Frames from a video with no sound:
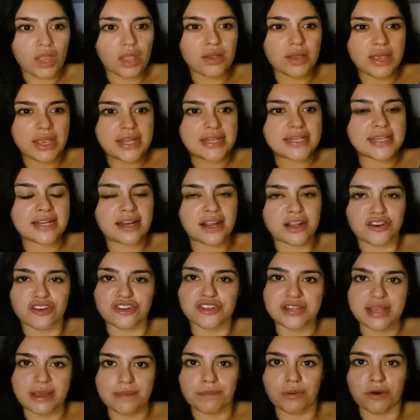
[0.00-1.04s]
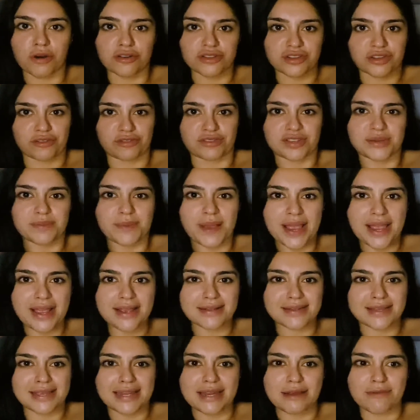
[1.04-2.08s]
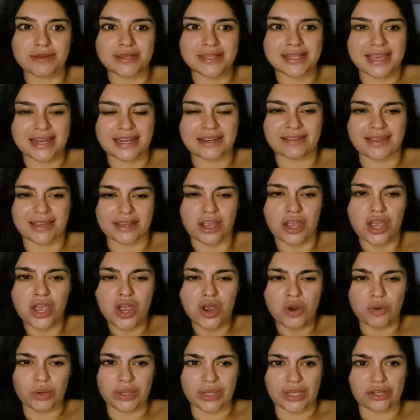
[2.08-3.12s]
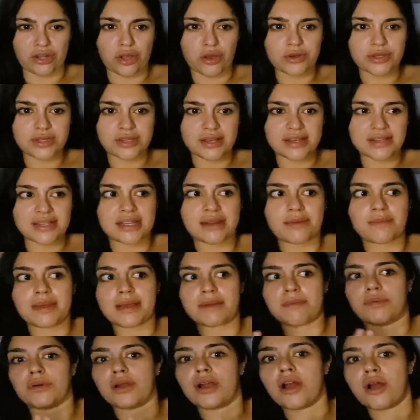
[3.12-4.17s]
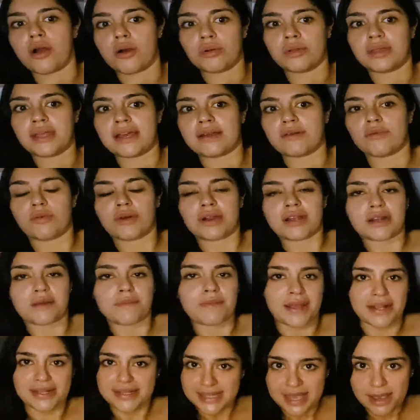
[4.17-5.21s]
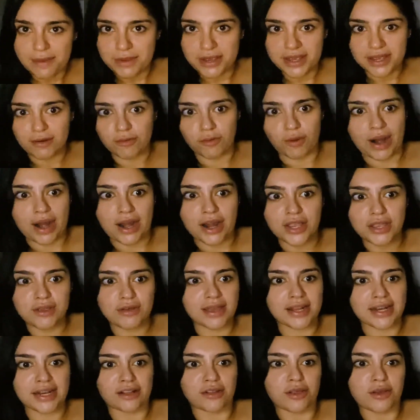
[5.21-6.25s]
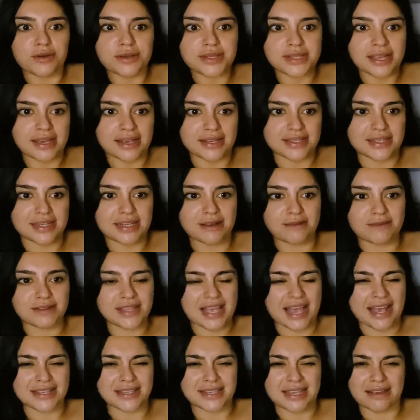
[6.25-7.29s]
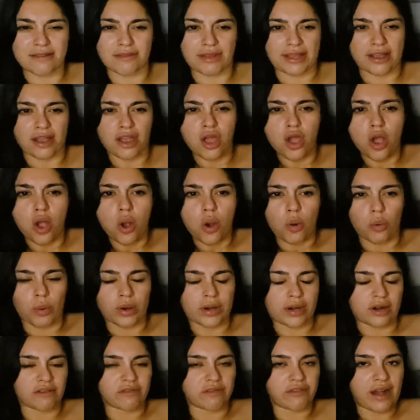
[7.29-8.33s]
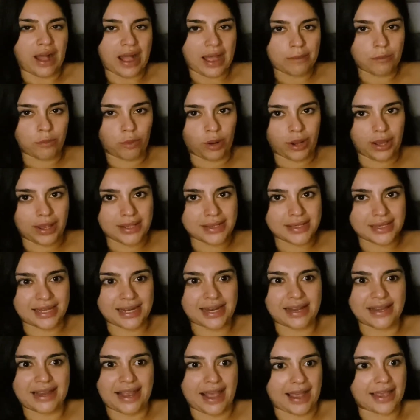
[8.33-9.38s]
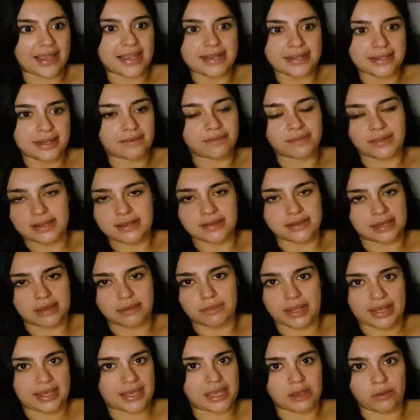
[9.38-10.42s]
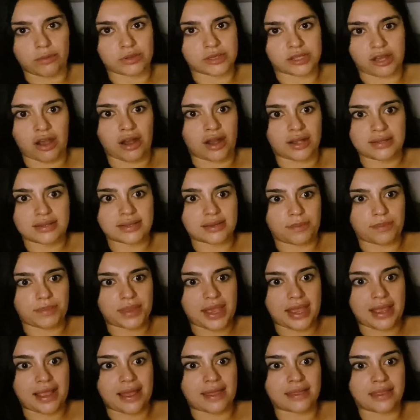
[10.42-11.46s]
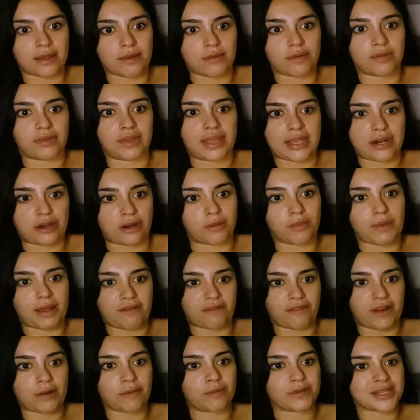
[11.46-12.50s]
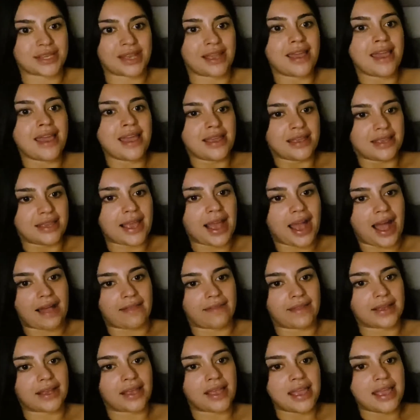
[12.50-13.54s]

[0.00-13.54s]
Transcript: didn't understand personal space, and he was getting like really close to us. And I'm like, bro, like, we're in a pandemic, why are you getting close to us? And he was asking like what our vibe was. And yeah, he definitely seemed like he was on something. And then later my friend was like, yeah, like,